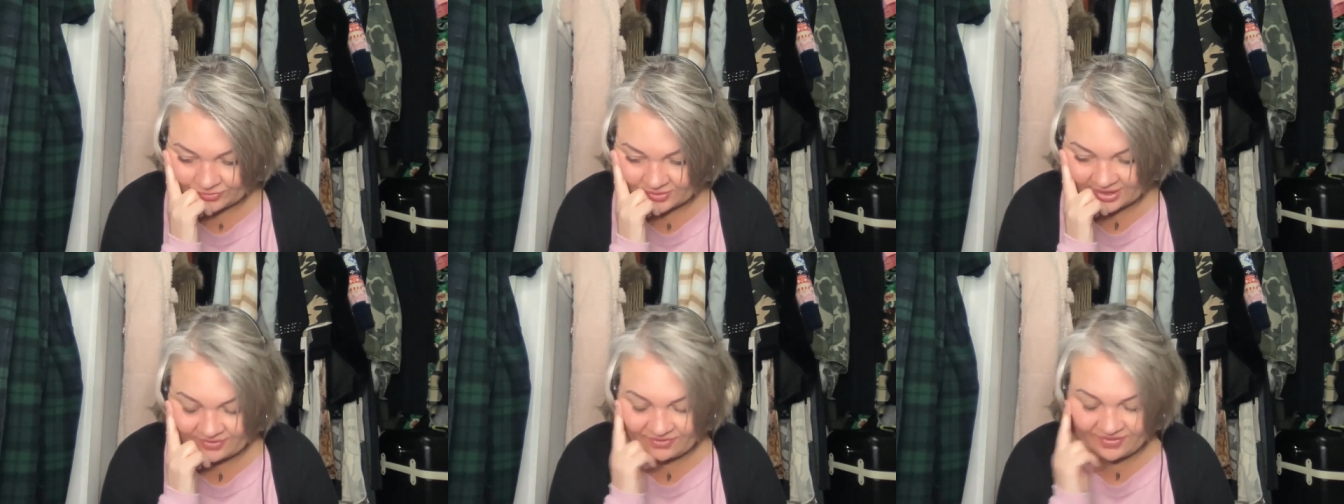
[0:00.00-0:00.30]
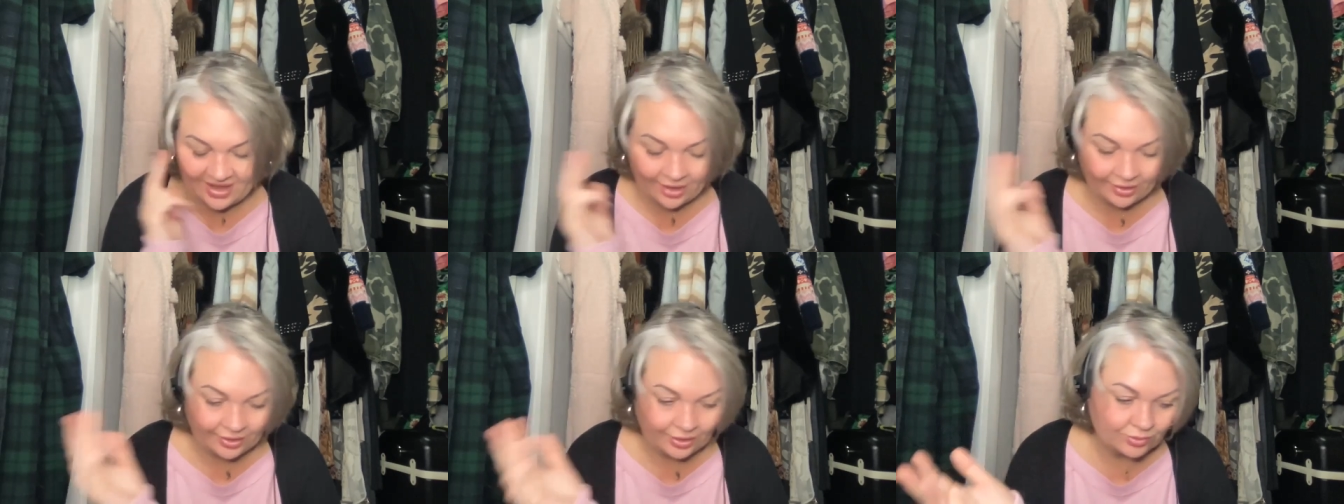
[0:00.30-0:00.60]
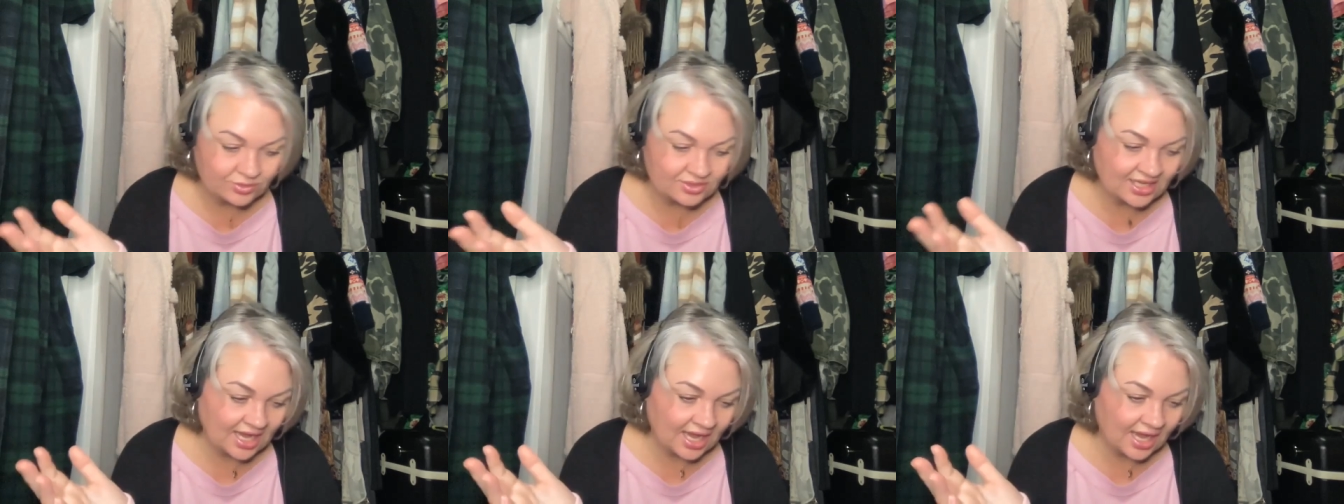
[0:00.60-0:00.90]
They
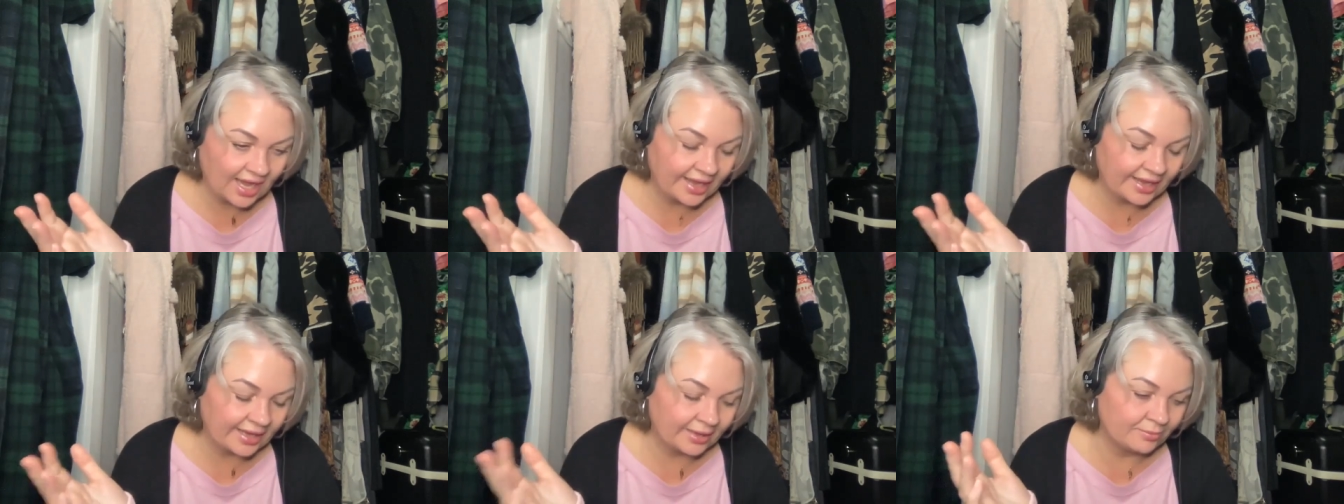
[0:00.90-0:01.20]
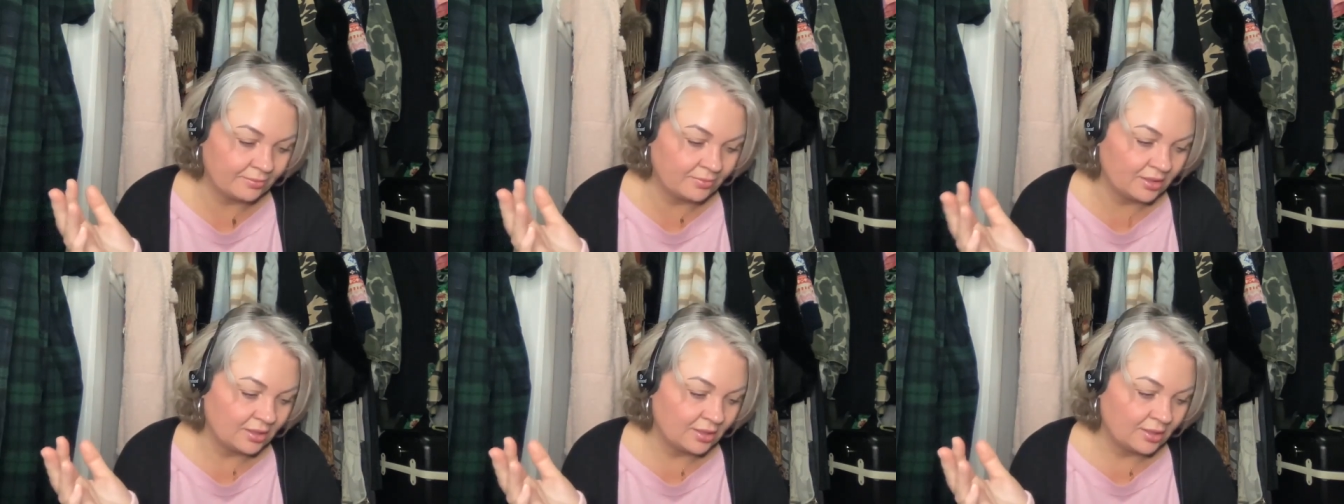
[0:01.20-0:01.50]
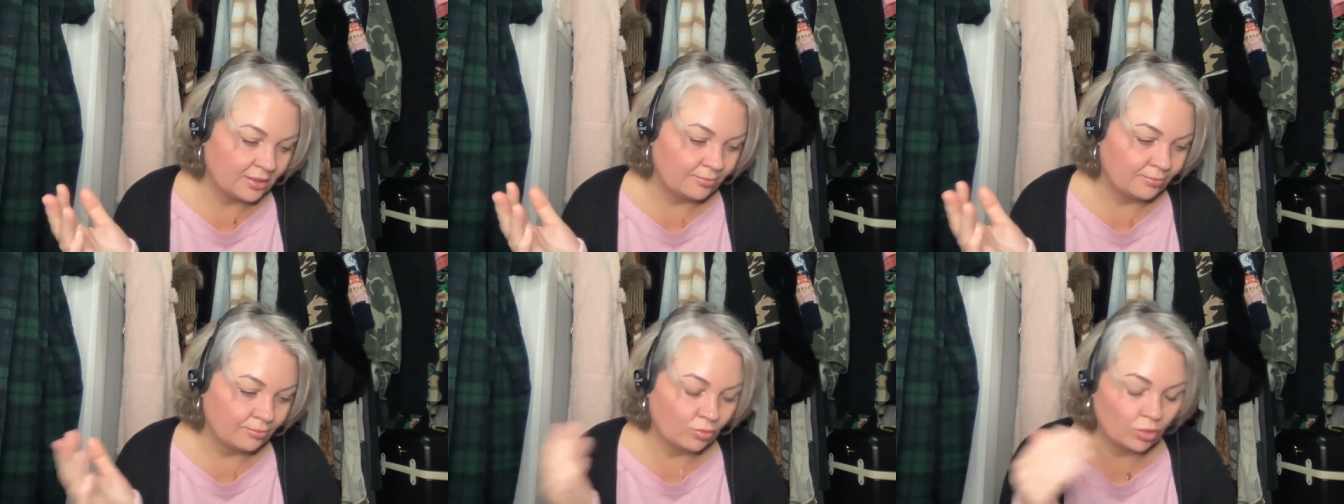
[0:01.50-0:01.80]
value time
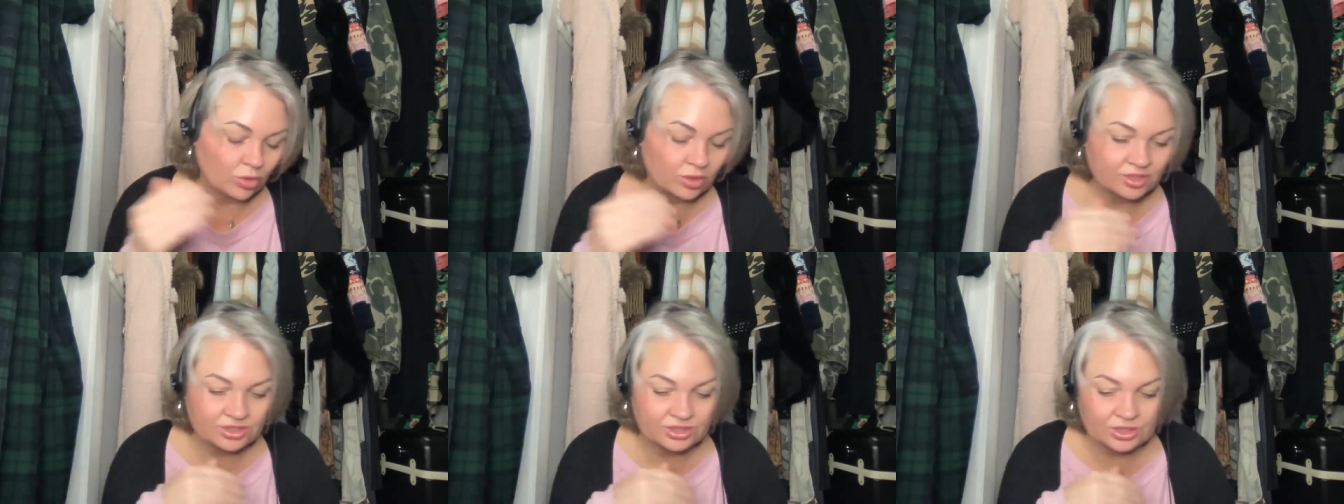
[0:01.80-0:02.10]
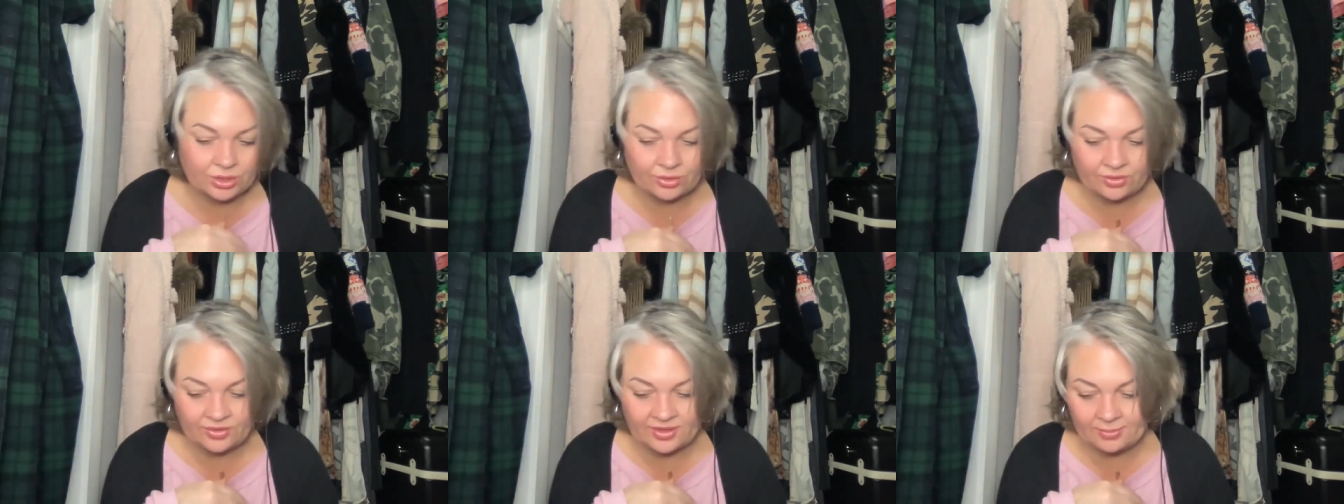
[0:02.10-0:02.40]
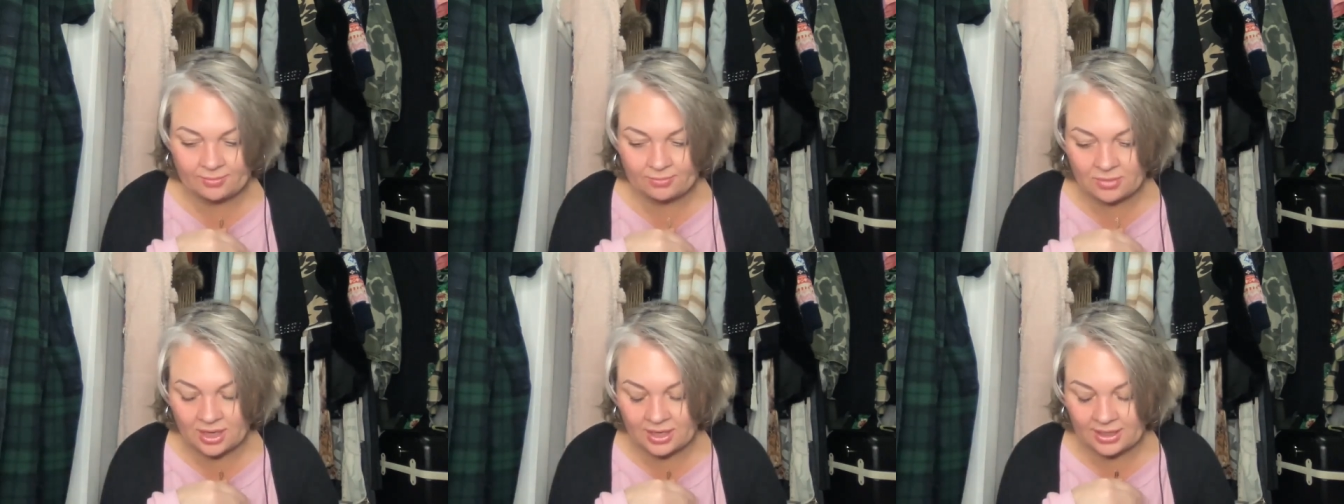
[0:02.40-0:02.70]
more so
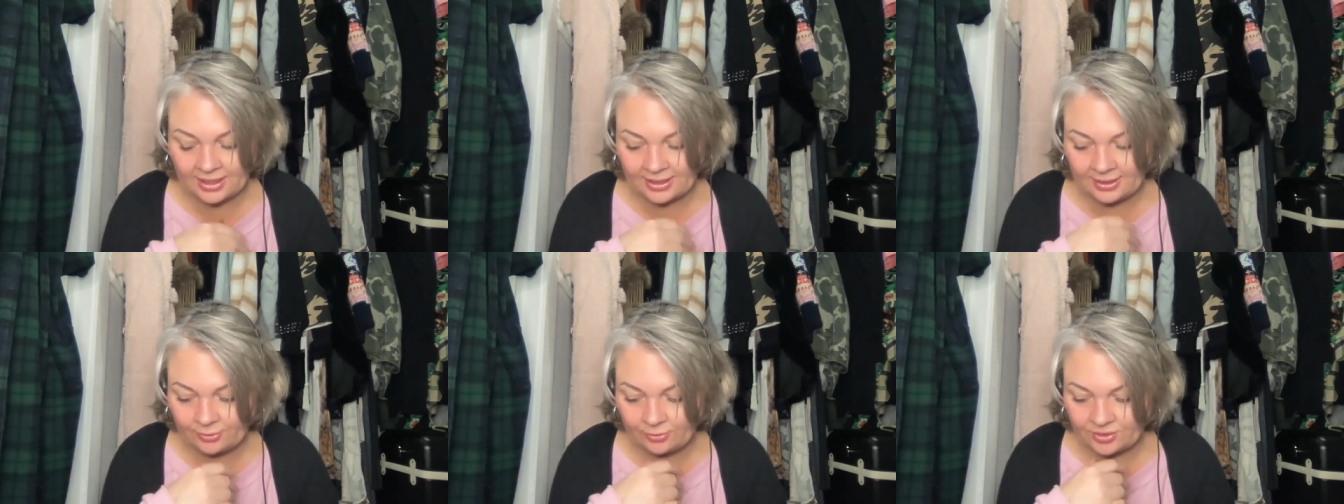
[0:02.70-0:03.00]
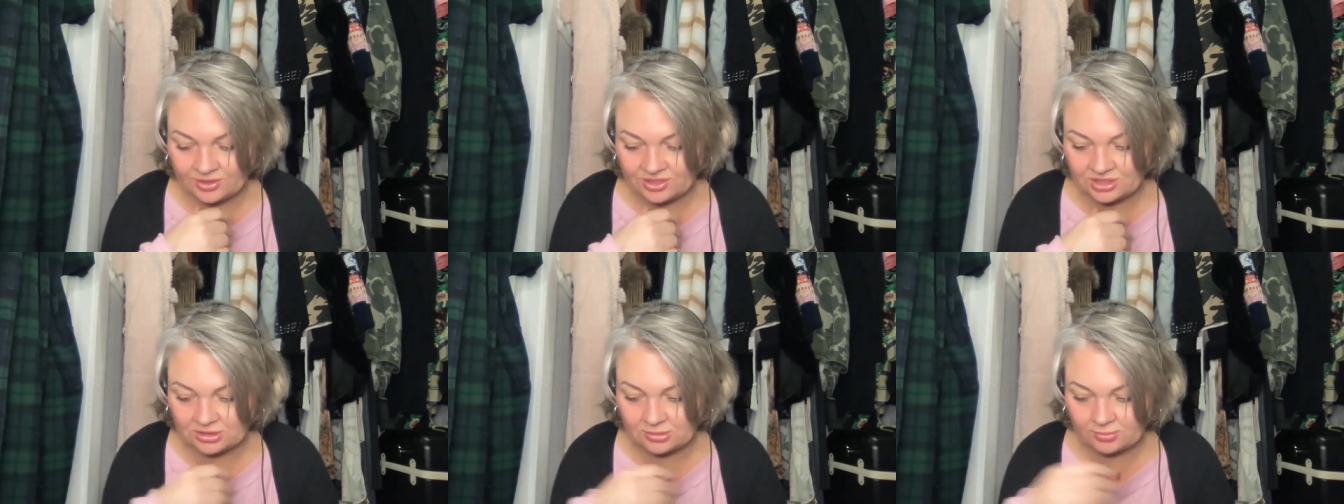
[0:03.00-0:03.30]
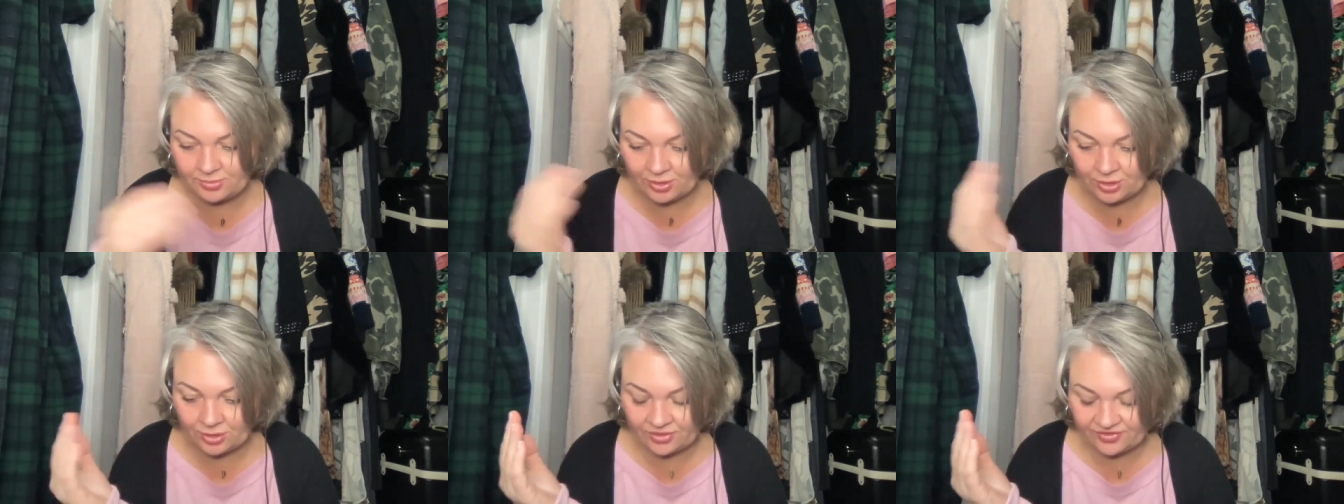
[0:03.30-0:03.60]
than money, which
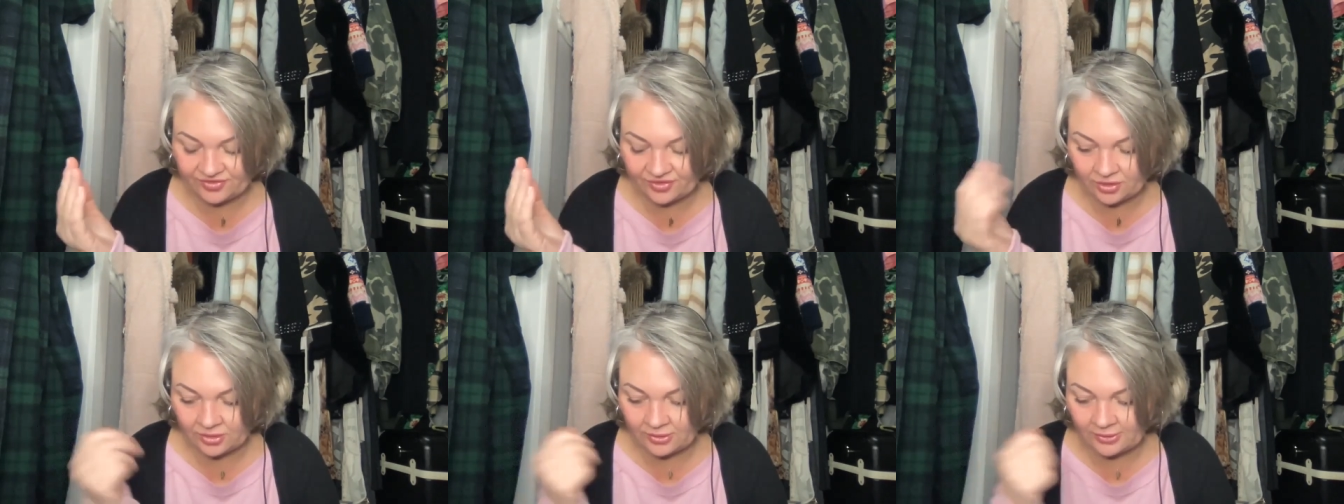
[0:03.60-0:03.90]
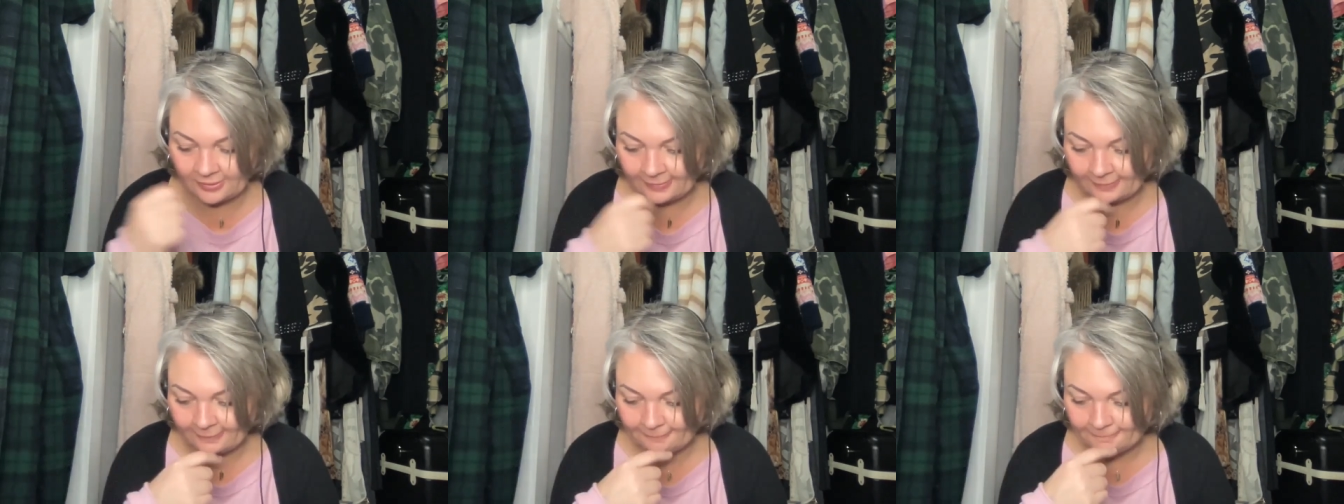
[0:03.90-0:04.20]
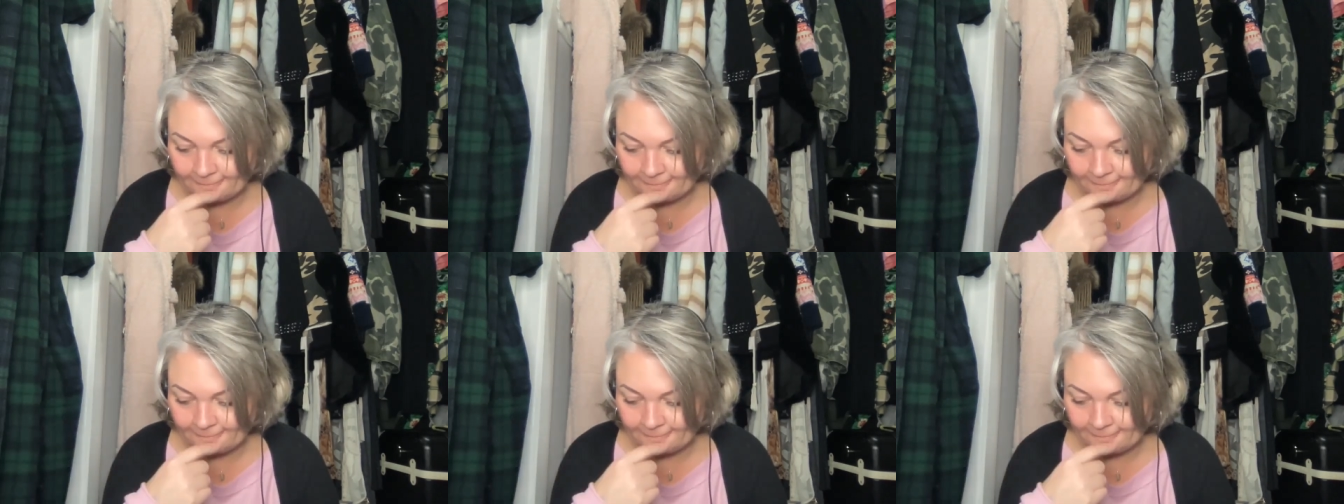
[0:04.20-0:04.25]
is beautiful.